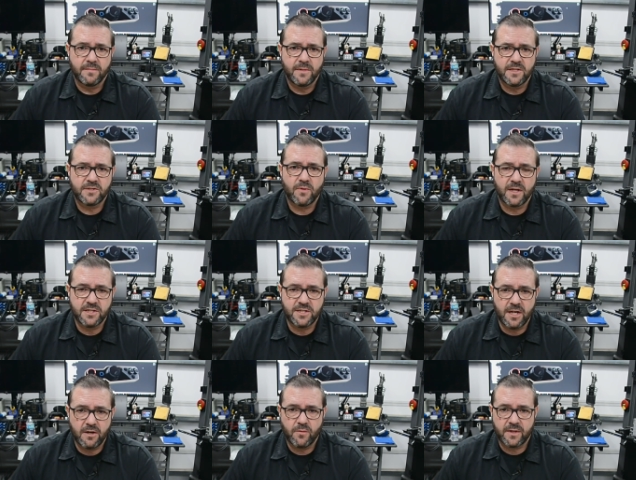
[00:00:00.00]
you just want to
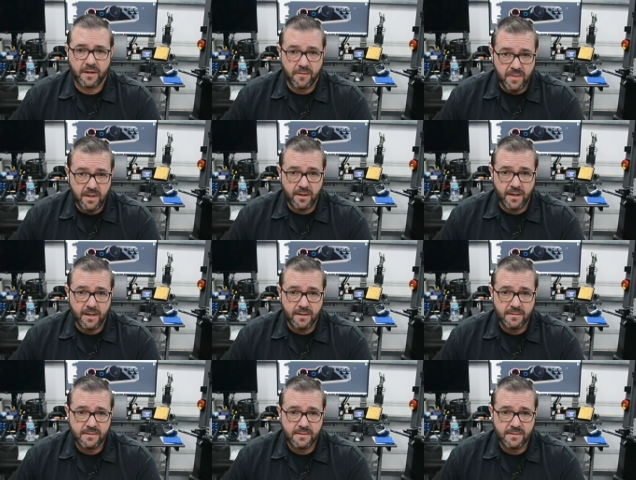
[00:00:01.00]
share it with the community,